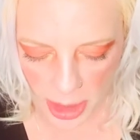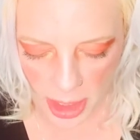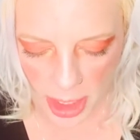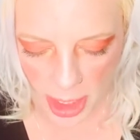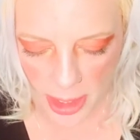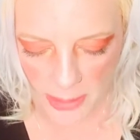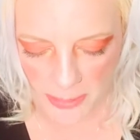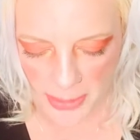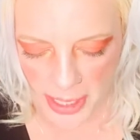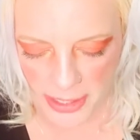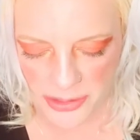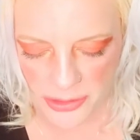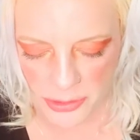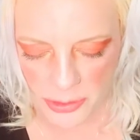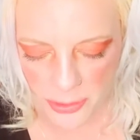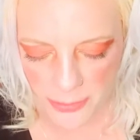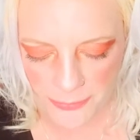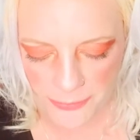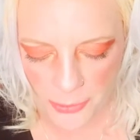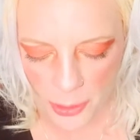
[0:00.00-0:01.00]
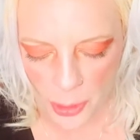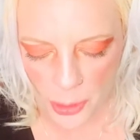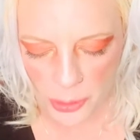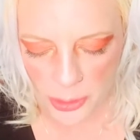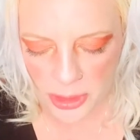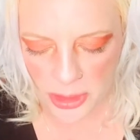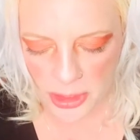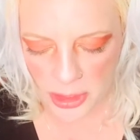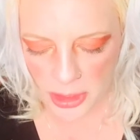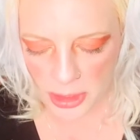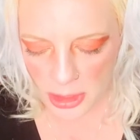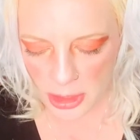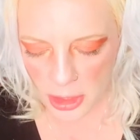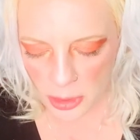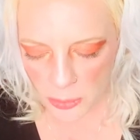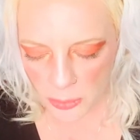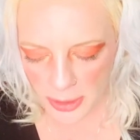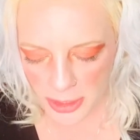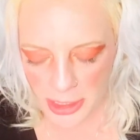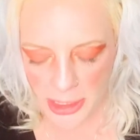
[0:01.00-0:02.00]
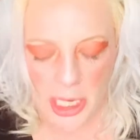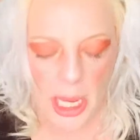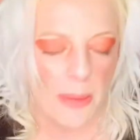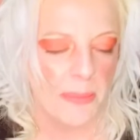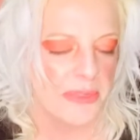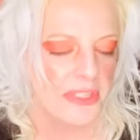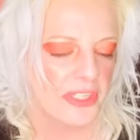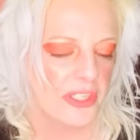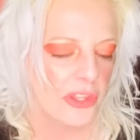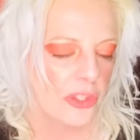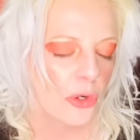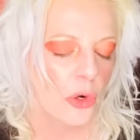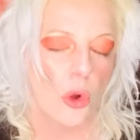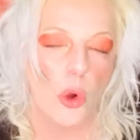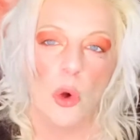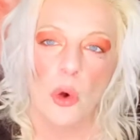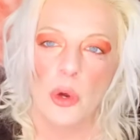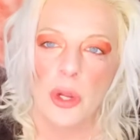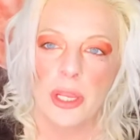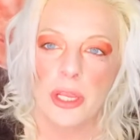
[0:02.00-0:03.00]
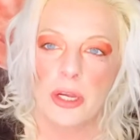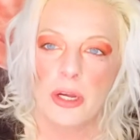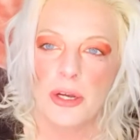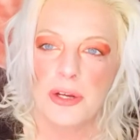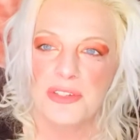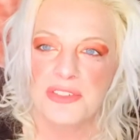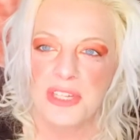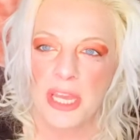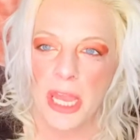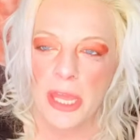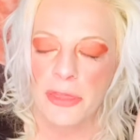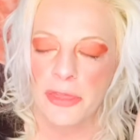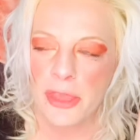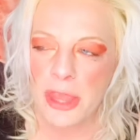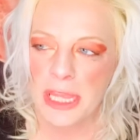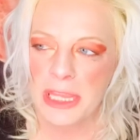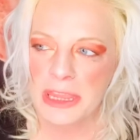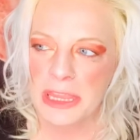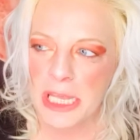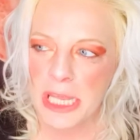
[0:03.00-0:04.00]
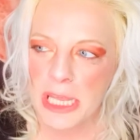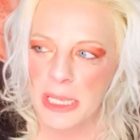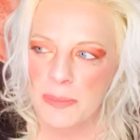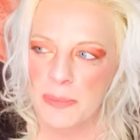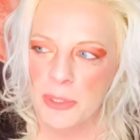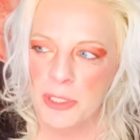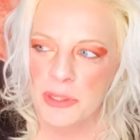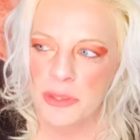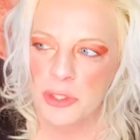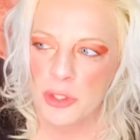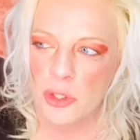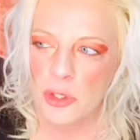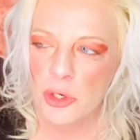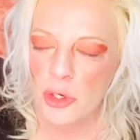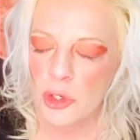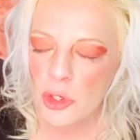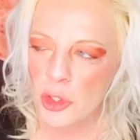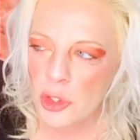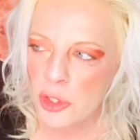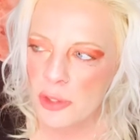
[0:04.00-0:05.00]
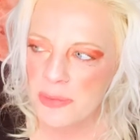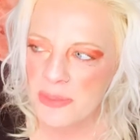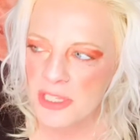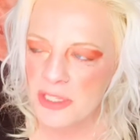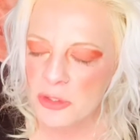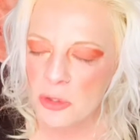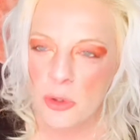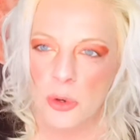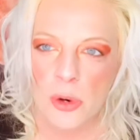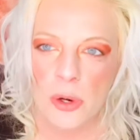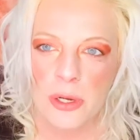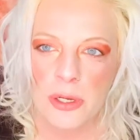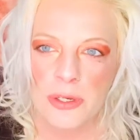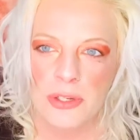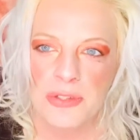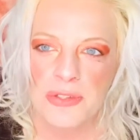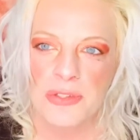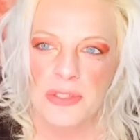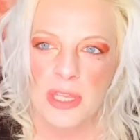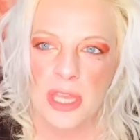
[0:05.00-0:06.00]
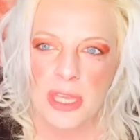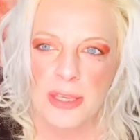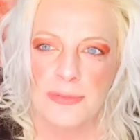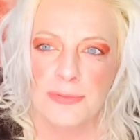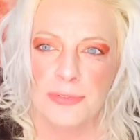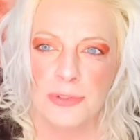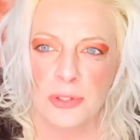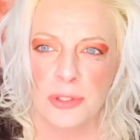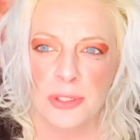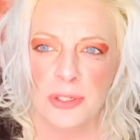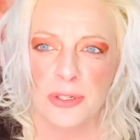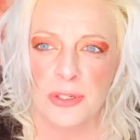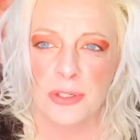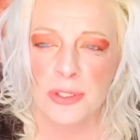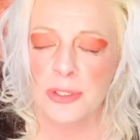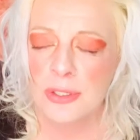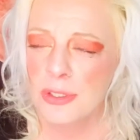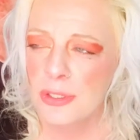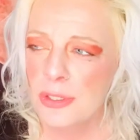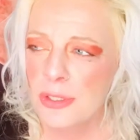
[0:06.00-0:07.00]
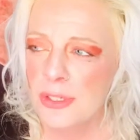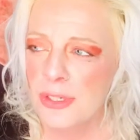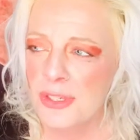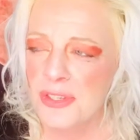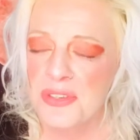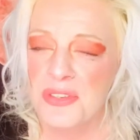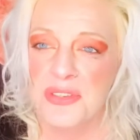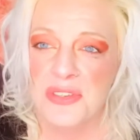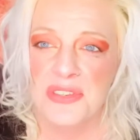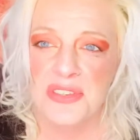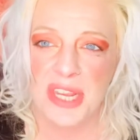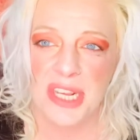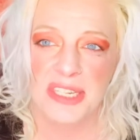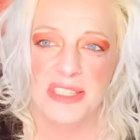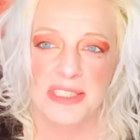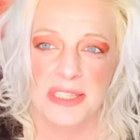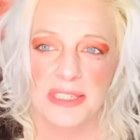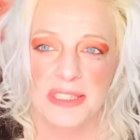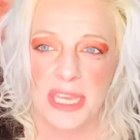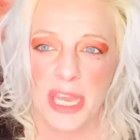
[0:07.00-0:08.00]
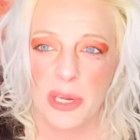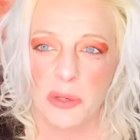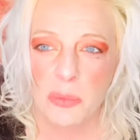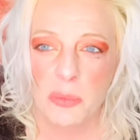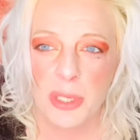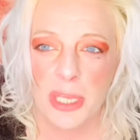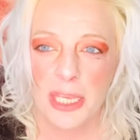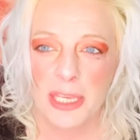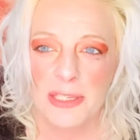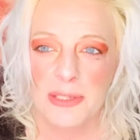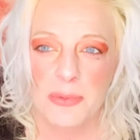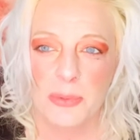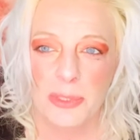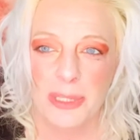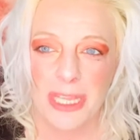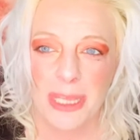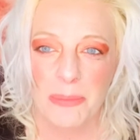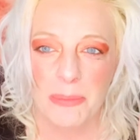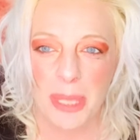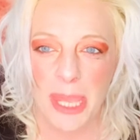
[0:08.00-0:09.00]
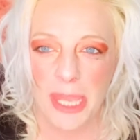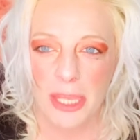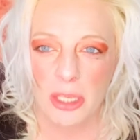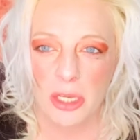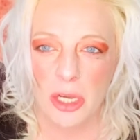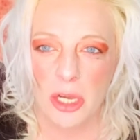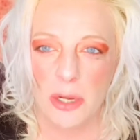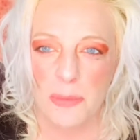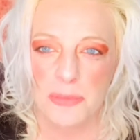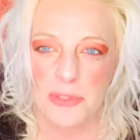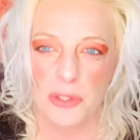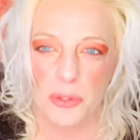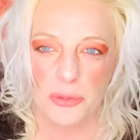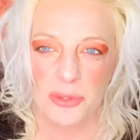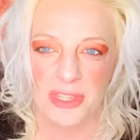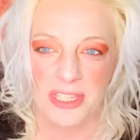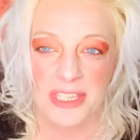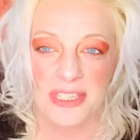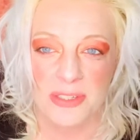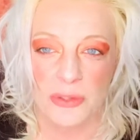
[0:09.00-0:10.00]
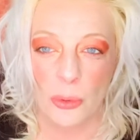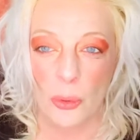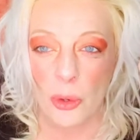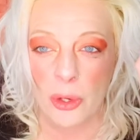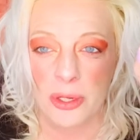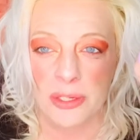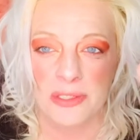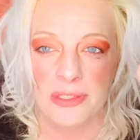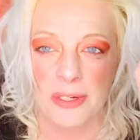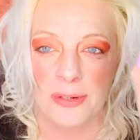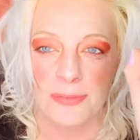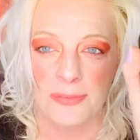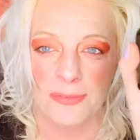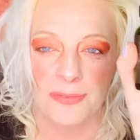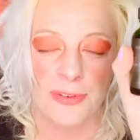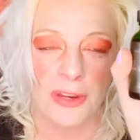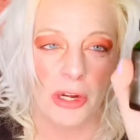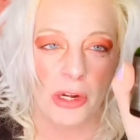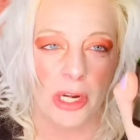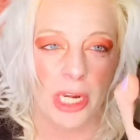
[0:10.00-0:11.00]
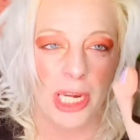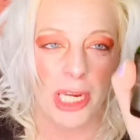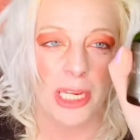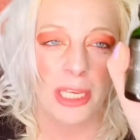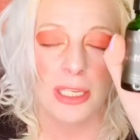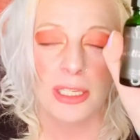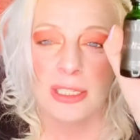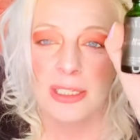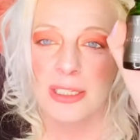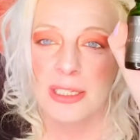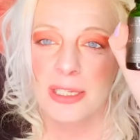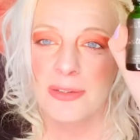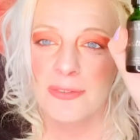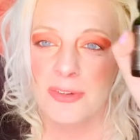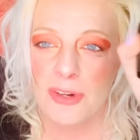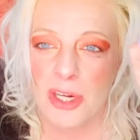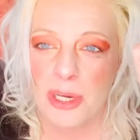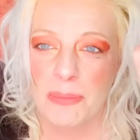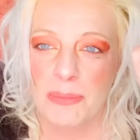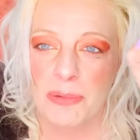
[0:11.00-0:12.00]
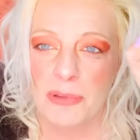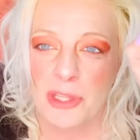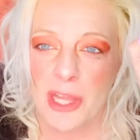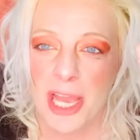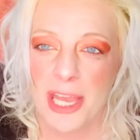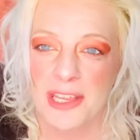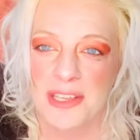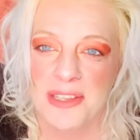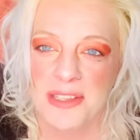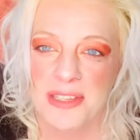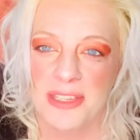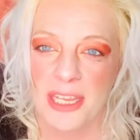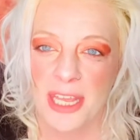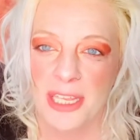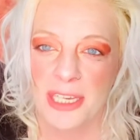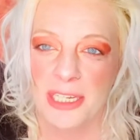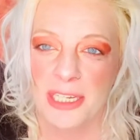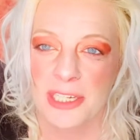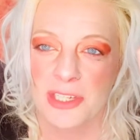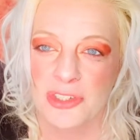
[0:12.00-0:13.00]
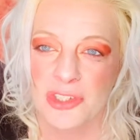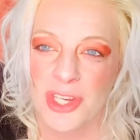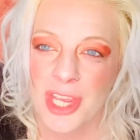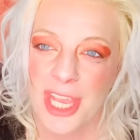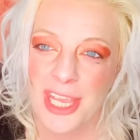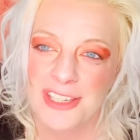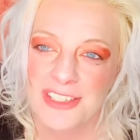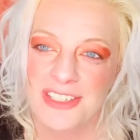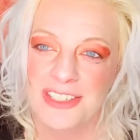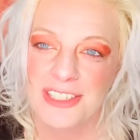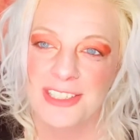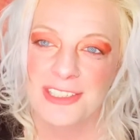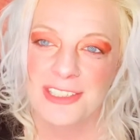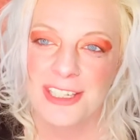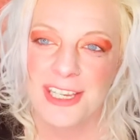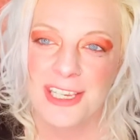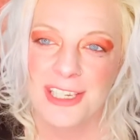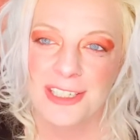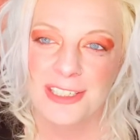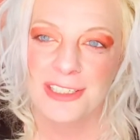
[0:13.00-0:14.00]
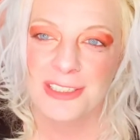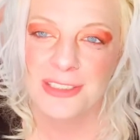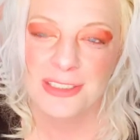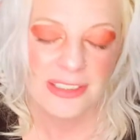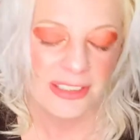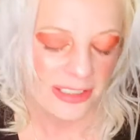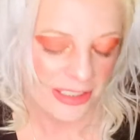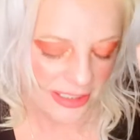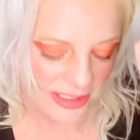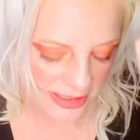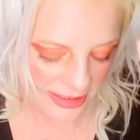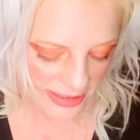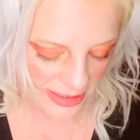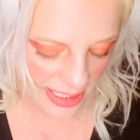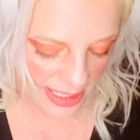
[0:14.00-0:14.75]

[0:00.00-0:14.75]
Magical Folk, when it comes to their oils, I think they put their herbs and their oils like for 6 to 10 weeks when they make them. So these oils are very, very blessed and enchanted, and I